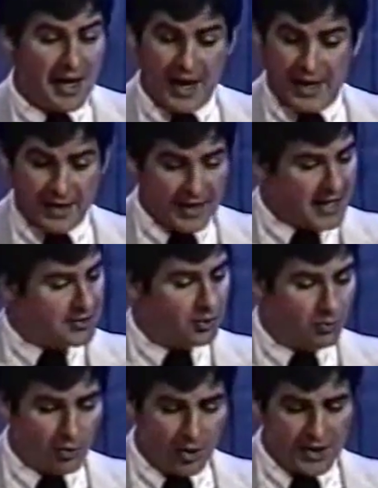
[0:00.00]
And again,
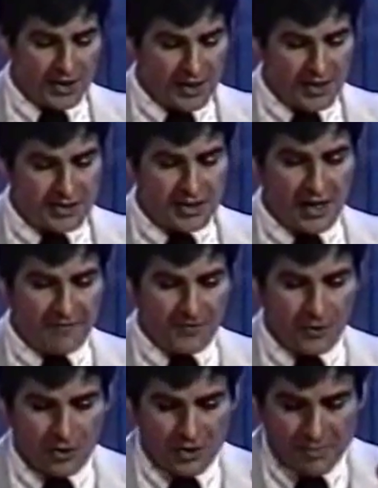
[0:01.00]
the warning is if
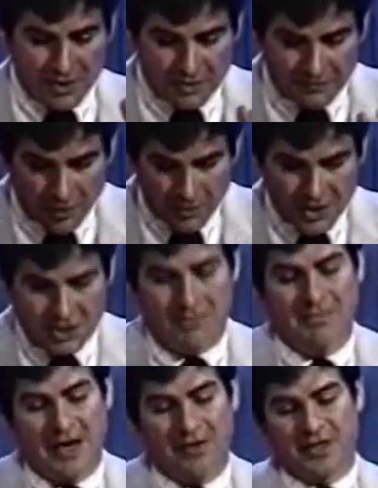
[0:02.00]
you're going to be devoted
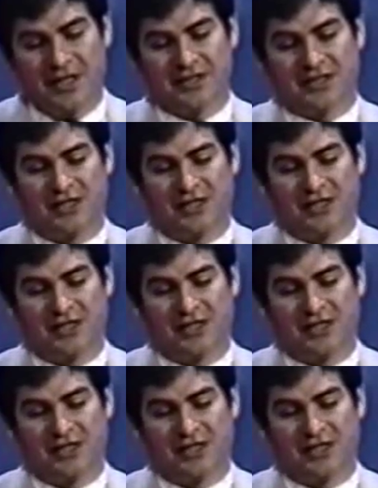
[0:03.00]
to Mary in